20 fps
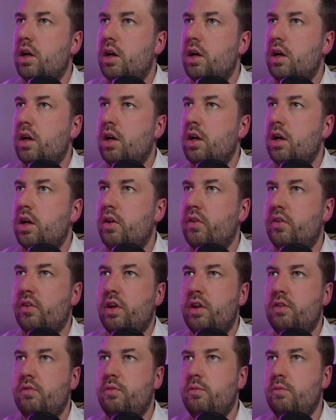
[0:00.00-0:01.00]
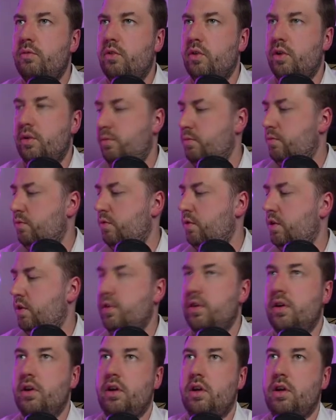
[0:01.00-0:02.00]
Assigning from void
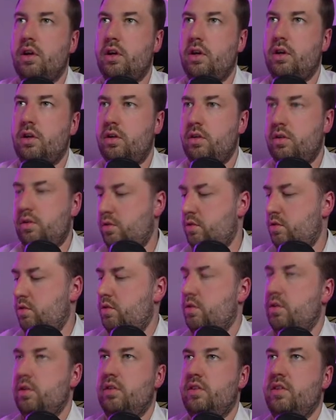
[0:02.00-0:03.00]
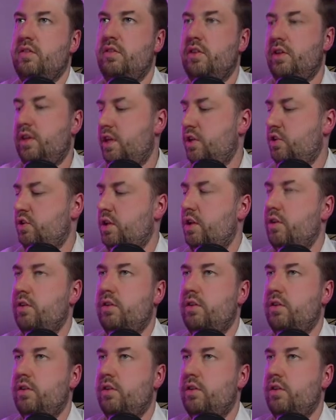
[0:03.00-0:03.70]
pointer. Let's have a look at the actual error.